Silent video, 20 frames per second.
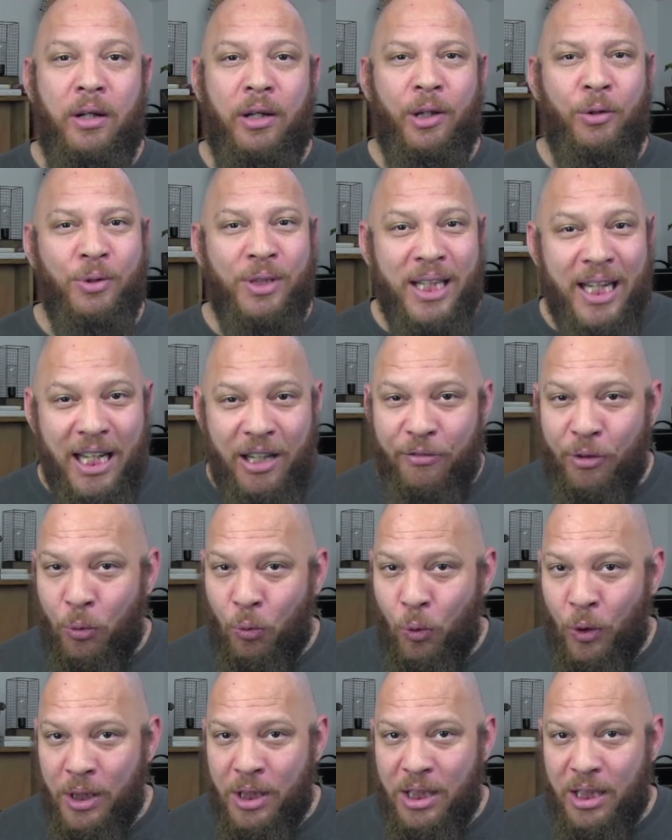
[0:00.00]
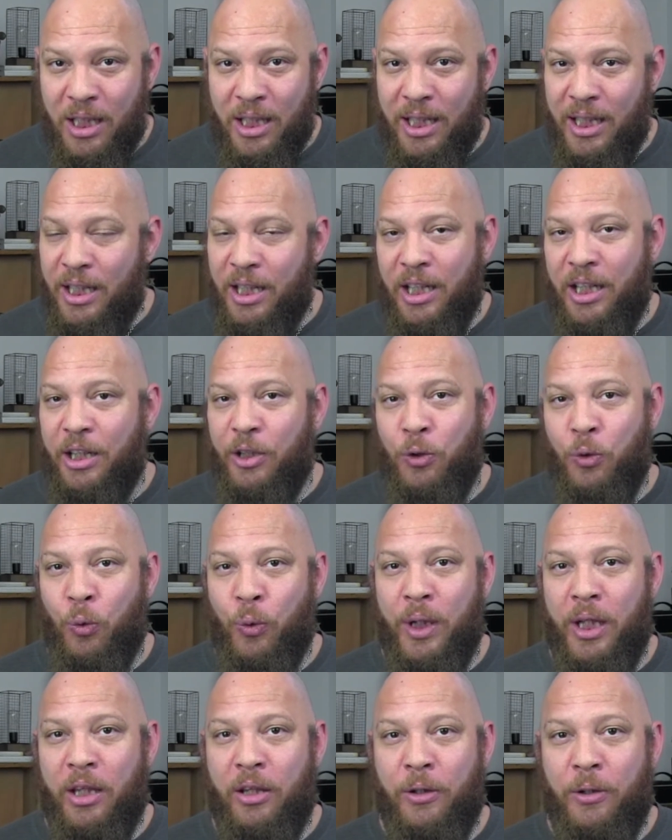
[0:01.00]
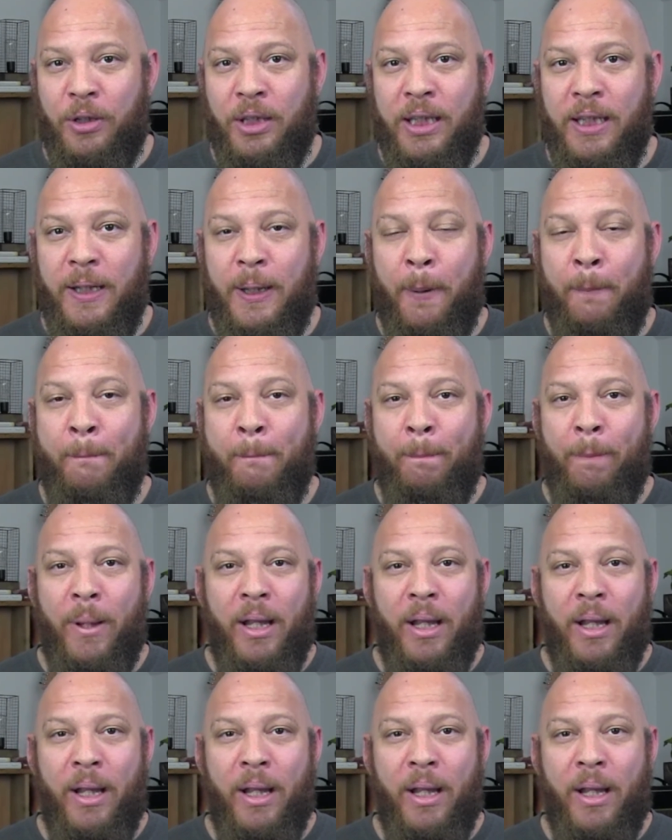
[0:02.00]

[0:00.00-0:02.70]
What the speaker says: There was even one study done in 2013